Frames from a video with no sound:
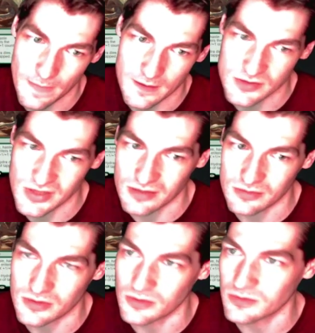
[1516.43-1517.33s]
Channel
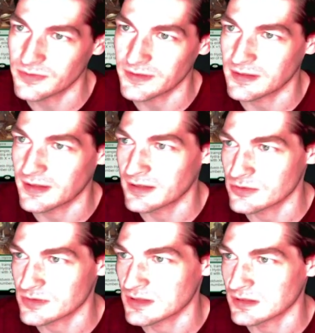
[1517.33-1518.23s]
Gold Vein Hydra is
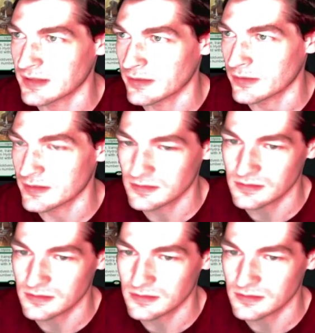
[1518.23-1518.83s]
hilarious.